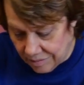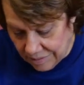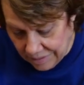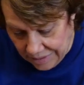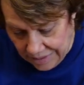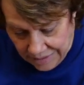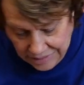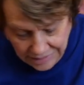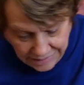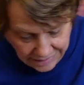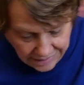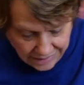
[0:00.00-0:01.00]
Let's
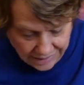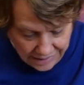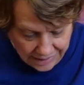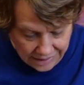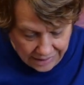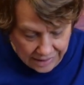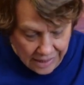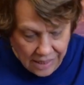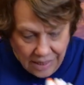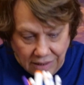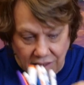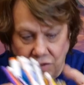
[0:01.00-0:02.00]
see.
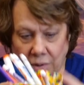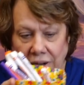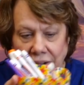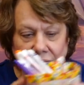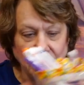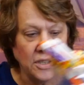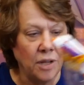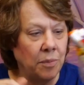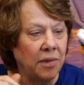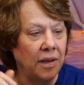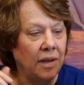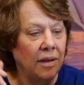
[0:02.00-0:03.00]
This right here is
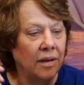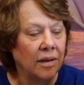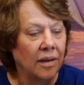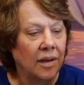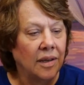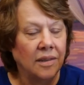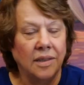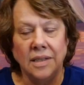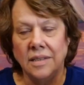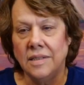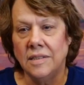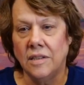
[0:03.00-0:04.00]
something.
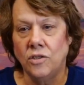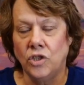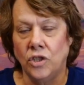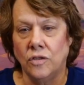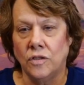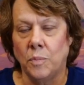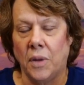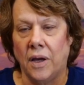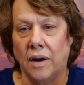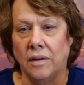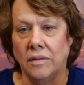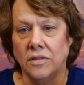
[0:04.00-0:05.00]
This is a juice
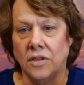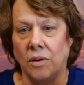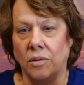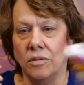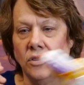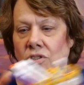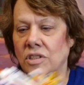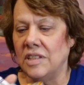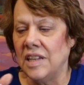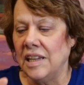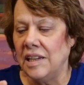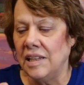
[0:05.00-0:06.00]
bottle. So just
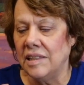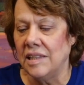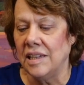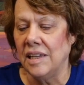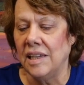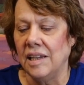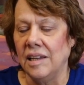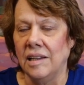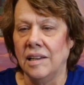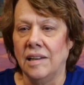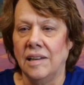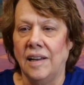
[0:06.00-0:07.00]
anything.
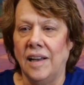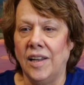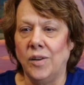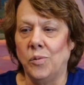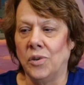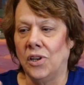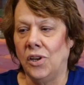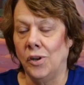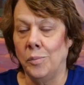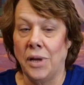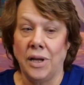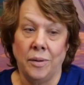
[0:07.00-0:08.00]
I don't want to carry
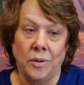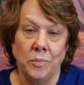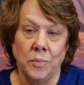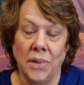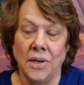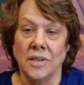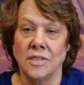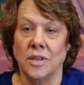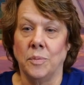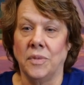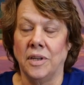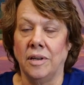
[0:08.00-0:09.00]
my own mugs
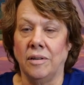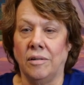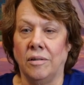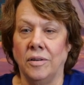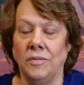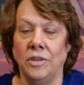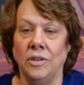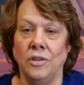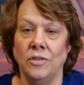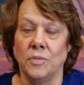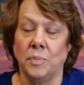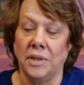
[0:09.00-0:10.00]
up there, or if you
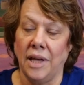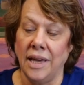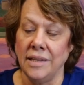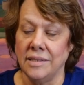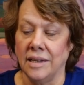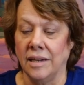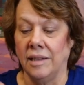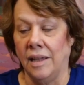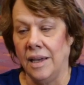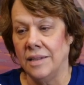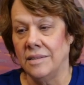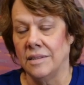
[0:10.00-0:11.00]
use plastic
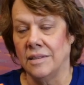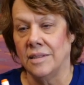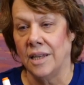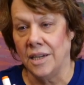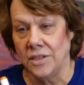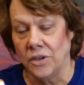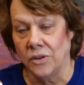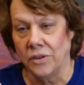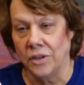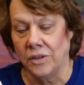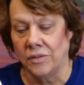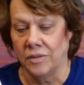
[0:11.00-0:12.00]
glasses, they turn
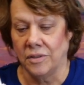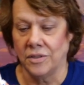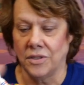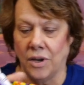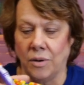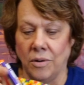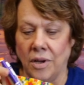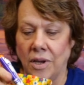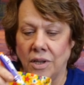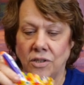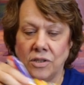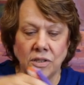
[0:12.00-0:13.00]
over. So
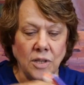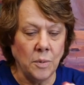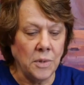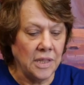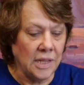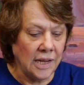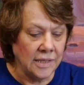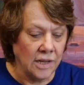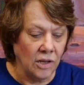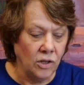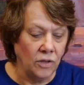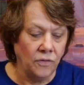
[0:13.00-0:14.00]
just something that has a
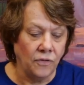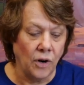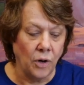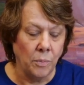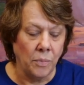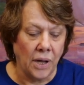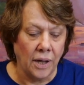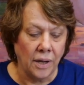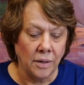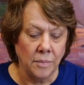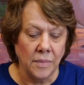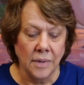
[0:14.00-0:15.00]
good firm
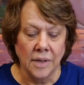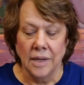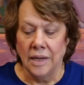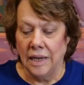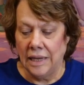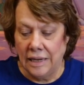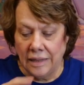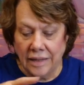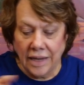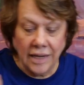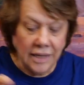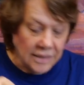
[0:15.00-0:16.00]
bottom, and
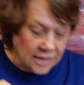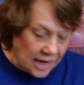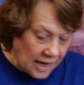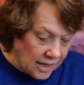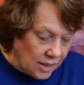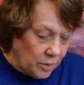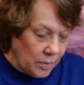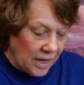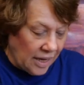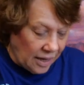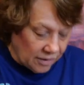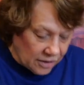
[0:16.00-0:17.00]
they can take them
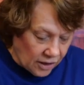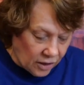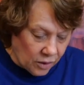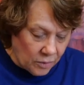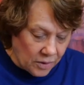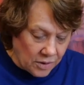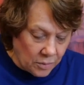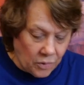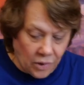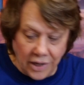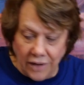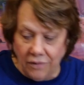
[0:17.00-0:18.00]
out, color with them,
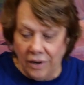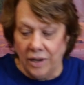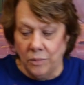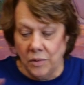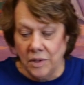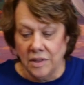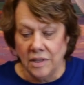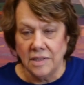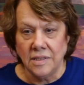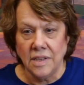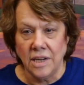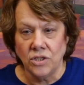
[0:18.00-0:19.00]
whatever, and when
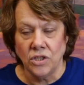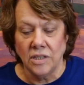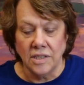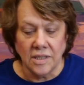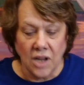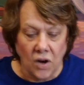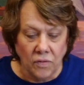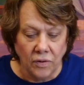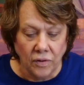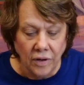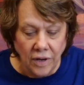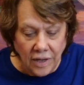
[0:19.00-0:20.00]
this session is
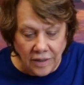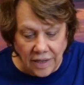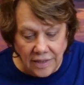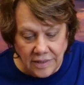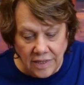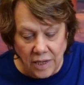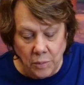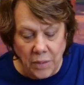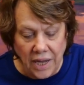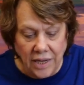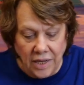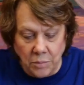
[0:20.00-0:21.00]
over, they set them
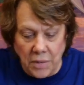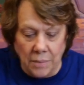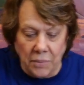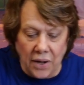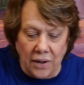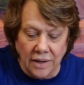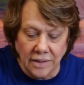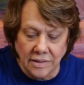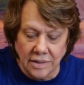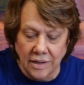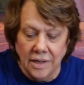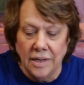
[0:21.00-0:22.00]
back in my box.